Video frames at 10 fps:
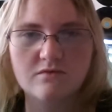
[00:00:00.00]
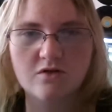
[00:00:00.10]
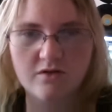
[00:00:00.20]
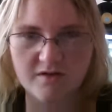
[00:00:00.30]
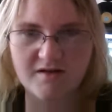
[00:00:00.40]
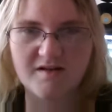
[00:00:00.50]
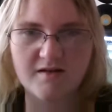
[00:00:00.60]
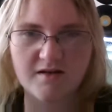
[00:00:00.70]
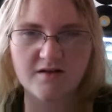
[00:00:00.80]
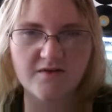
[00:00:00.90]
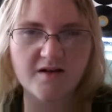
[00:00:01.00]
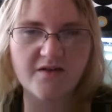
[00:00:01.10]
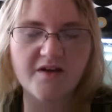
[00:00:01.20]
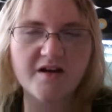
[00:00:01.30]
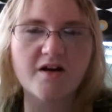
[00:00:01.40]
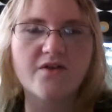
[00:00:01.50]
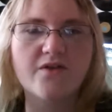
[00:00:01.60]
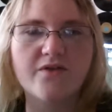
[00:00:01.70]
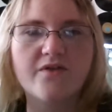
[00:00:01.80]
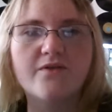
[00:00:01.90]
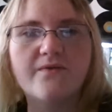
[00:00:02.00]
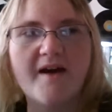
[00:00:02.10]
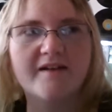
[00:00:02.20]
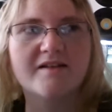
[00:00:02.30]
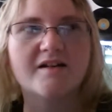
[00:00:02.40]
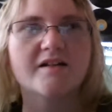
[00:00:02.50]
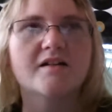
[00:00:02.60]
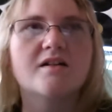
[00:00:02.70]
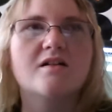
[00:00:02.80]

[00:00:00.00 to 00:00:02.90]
couldn't think of anything other than the fact that